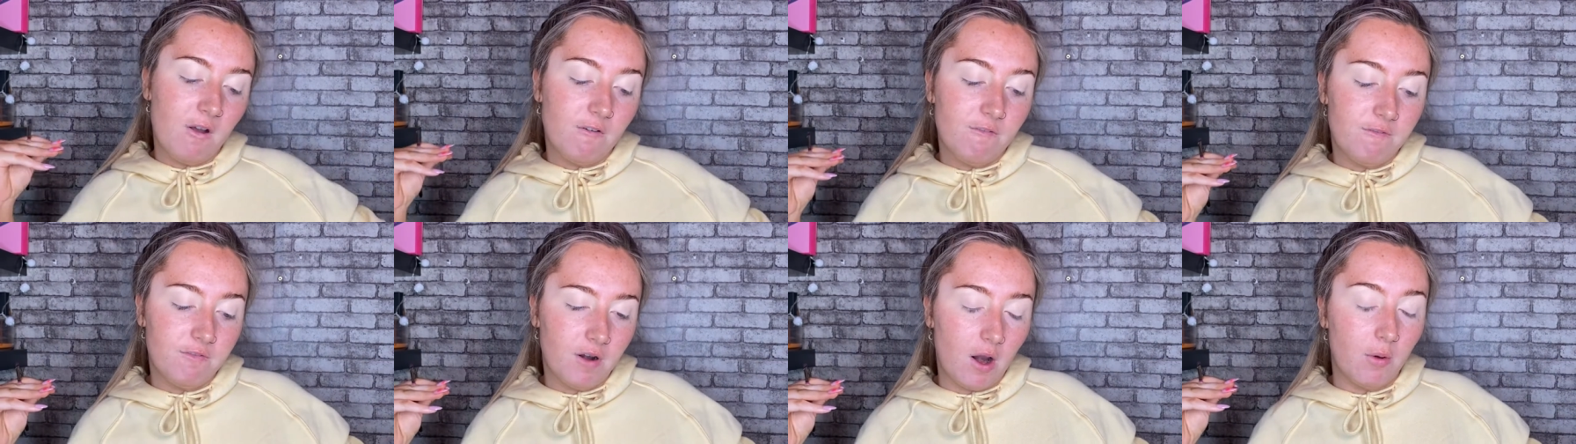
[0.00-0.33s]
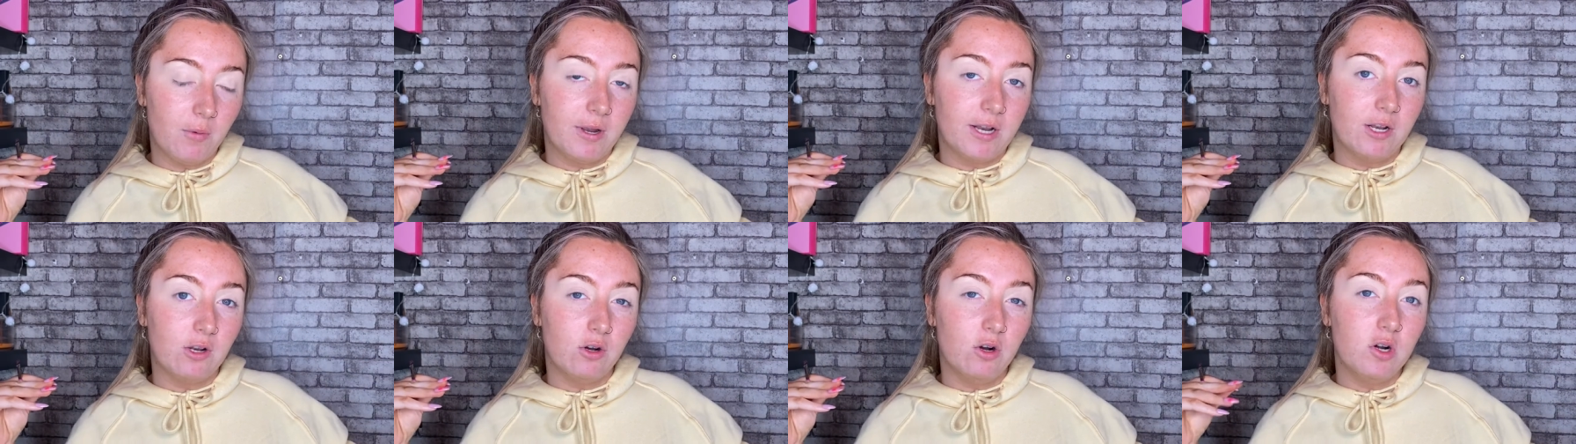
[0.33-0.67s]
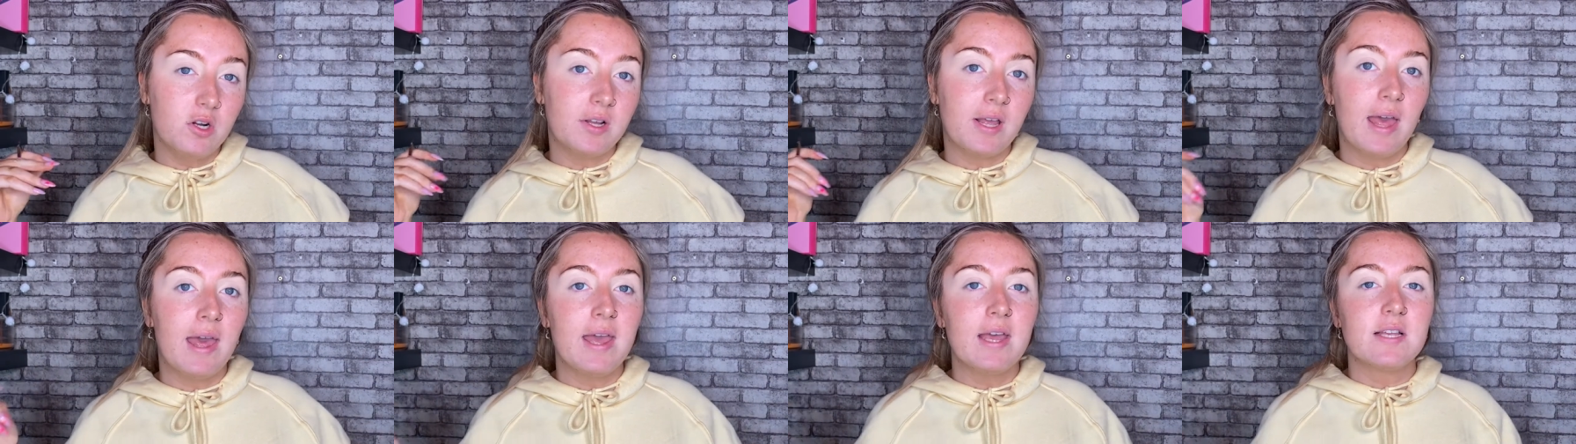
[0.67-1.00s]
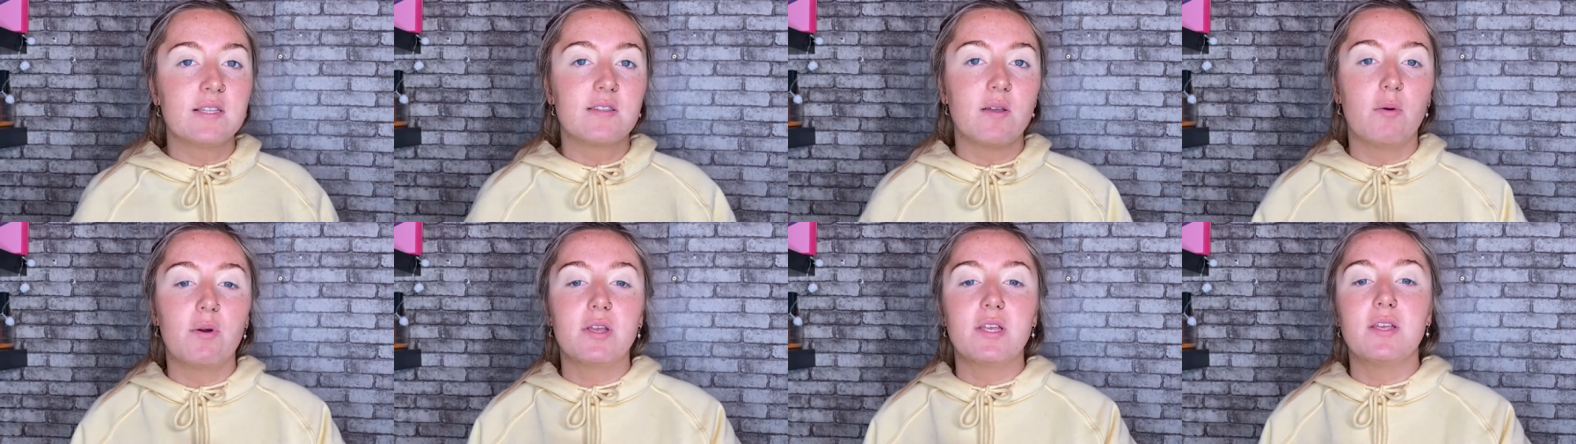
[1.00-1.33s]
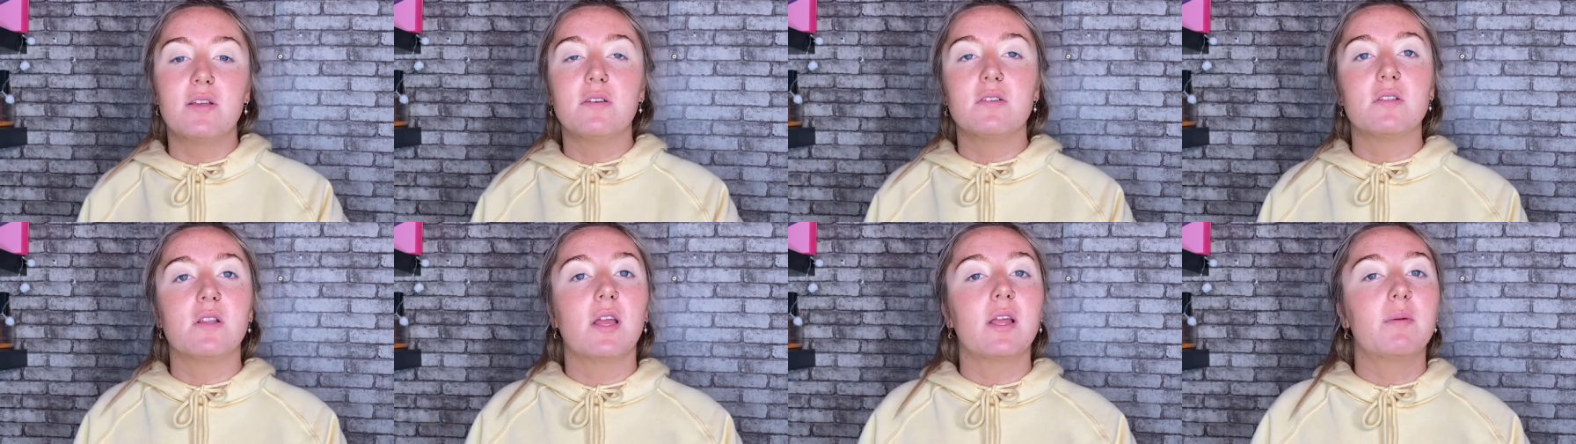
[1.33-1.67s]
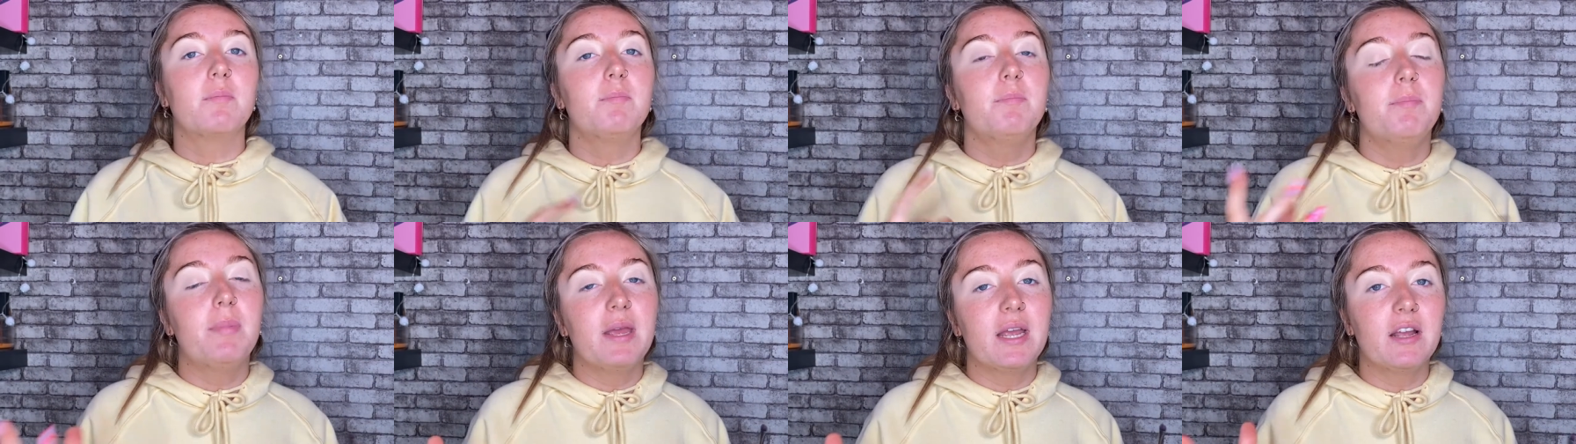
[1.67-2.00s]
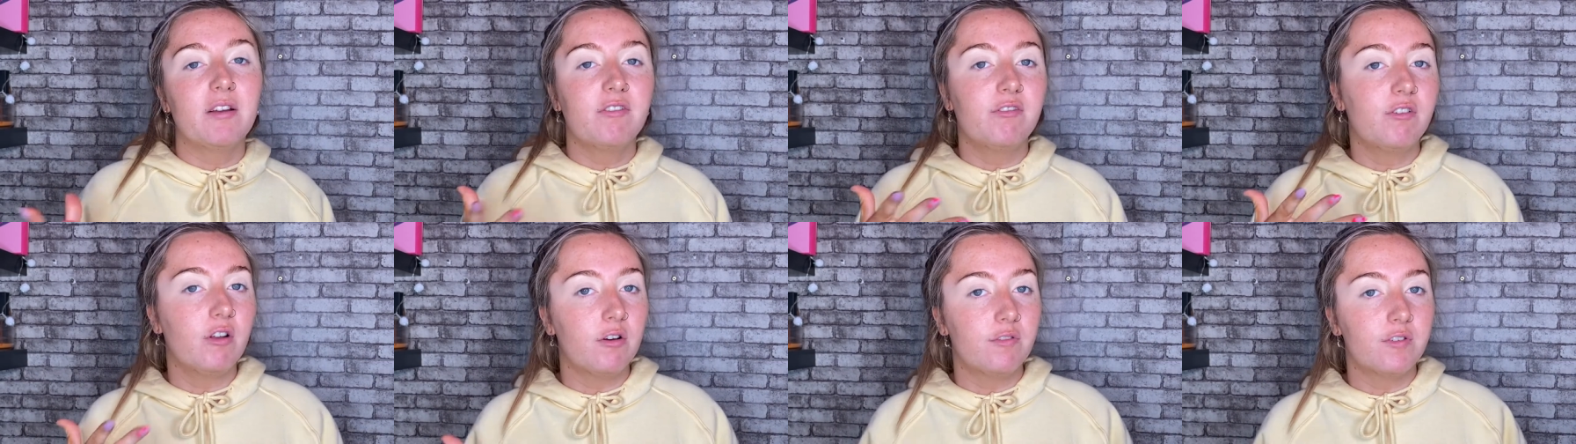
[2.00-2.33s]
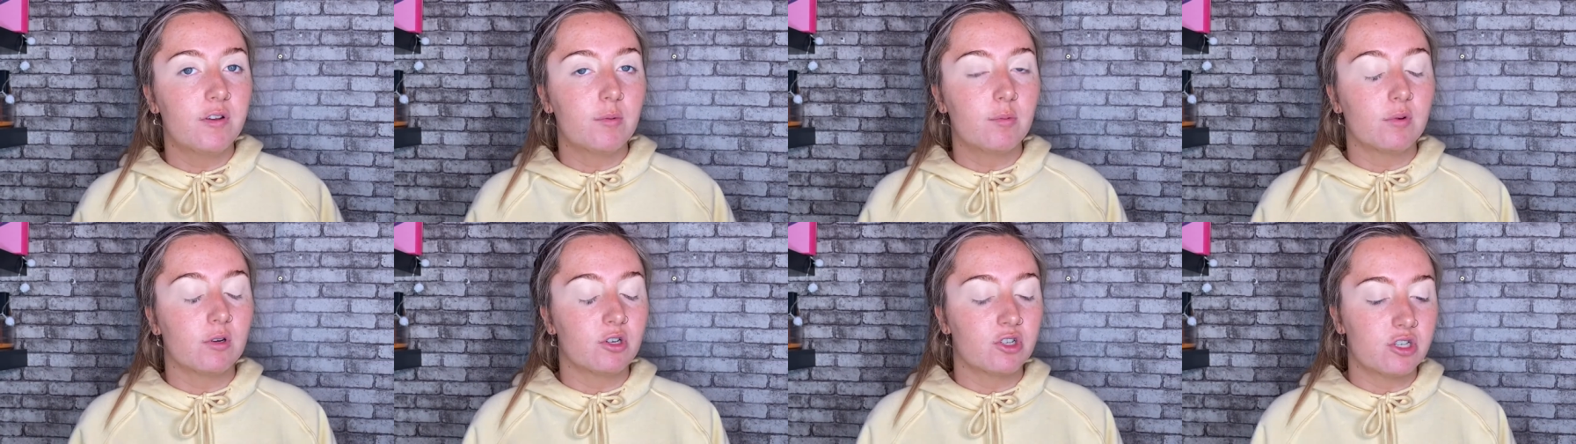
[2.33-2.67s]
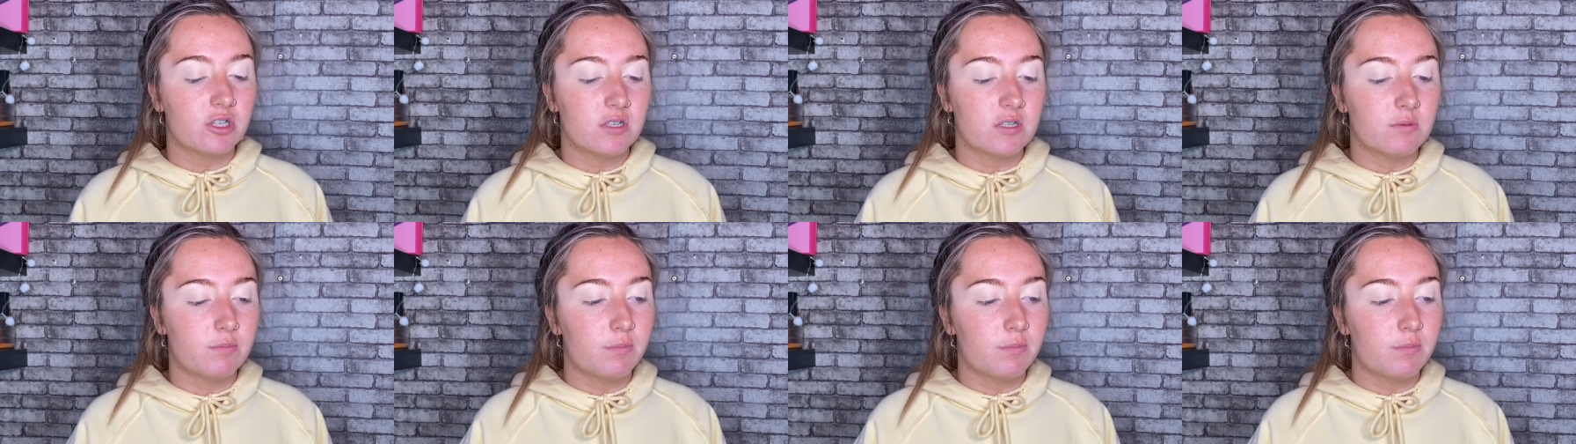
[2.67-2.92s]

flowy look. So I used like big fluffy brushes.